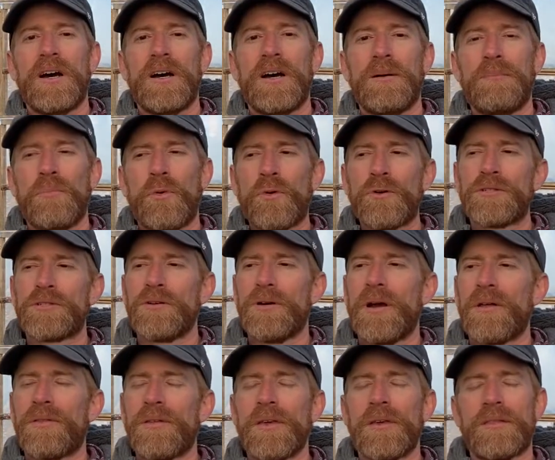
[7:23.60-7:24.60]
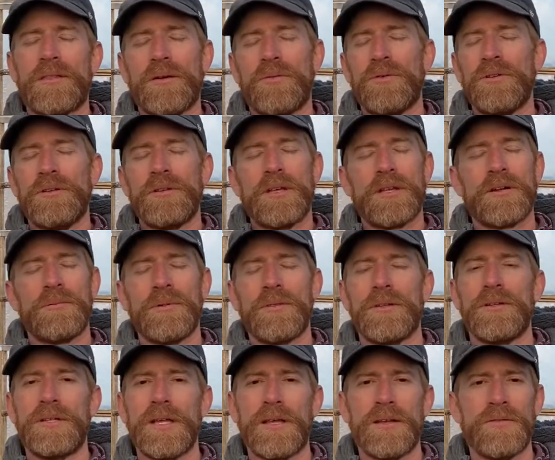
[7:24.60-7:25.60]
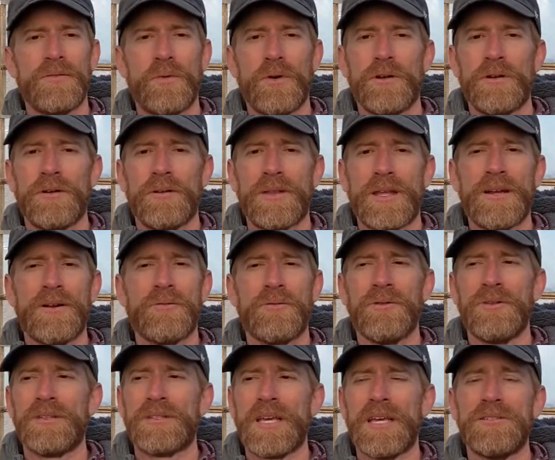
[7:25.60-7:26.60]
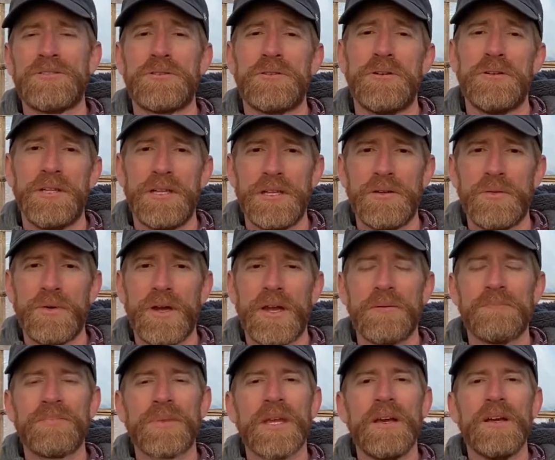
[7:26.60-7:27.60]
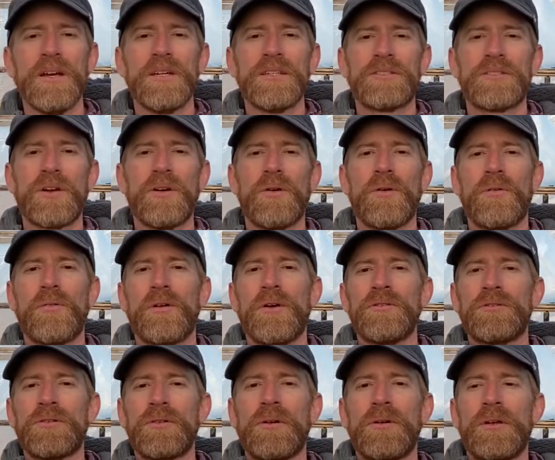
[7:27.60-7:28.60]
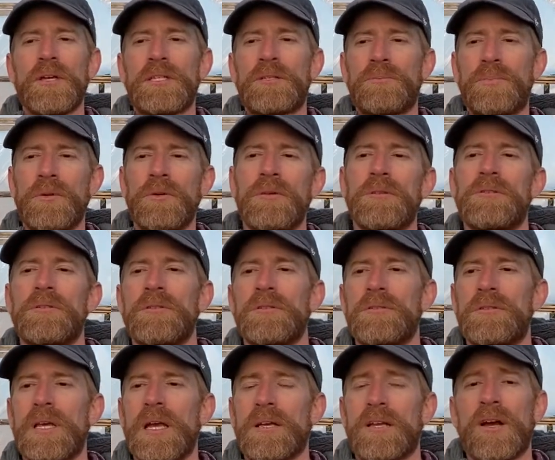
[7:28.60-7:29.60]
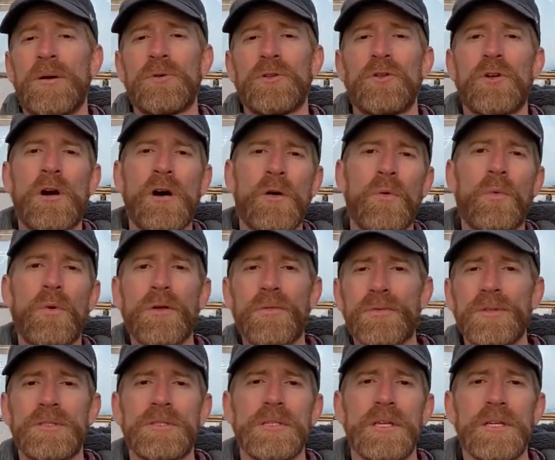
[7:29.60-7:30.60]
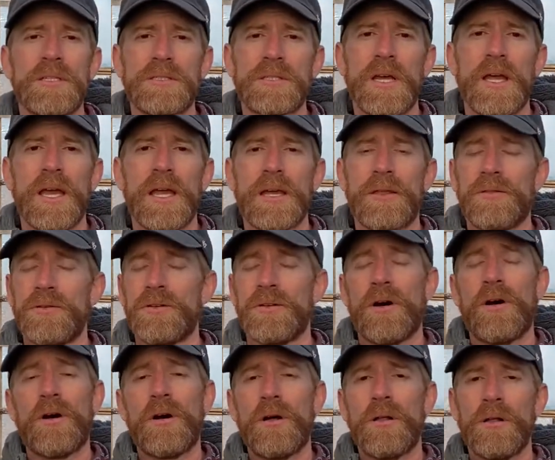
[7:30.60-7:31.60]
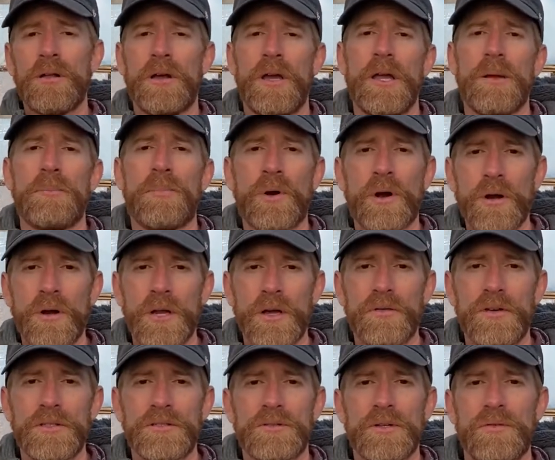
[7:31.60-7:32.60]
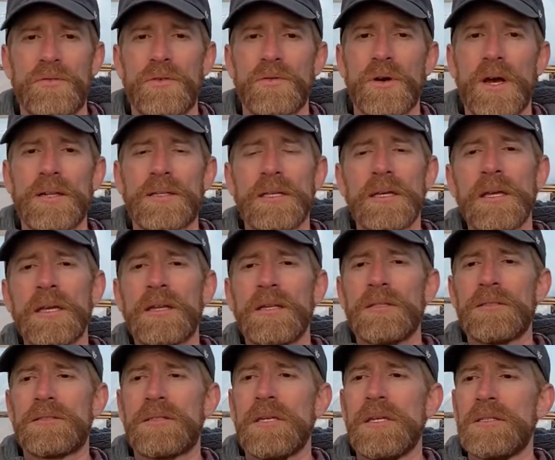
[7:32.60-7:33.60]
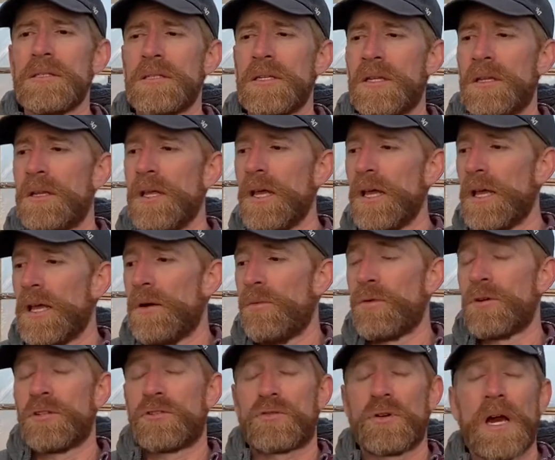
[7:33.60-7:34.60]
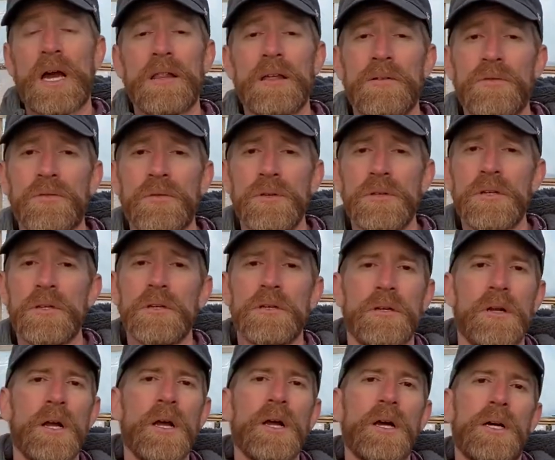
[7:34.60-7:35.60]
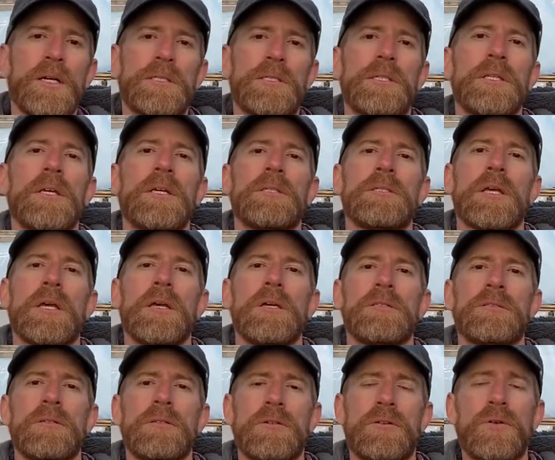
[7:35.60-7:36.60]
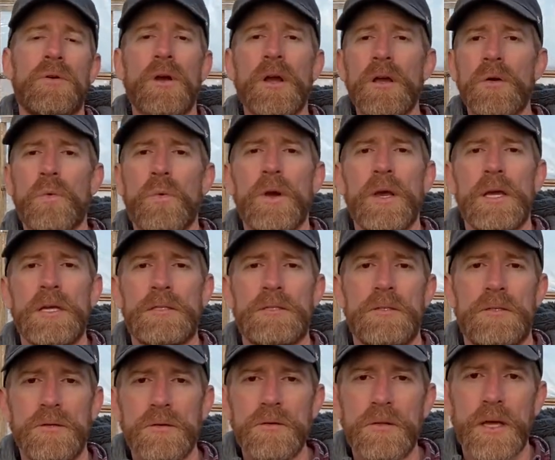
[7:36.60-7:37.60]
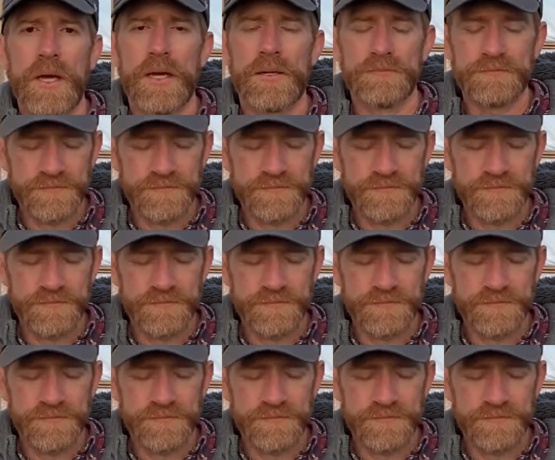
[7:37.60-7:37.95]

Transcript: More so, I think, than when you get them in the dead of winter. And they don't really taste good anyway. So those are experiences that come along with the CSA, and they're all a part of it. So if you like to eat in season and want to try that for a year, a CSA is a great way to do that.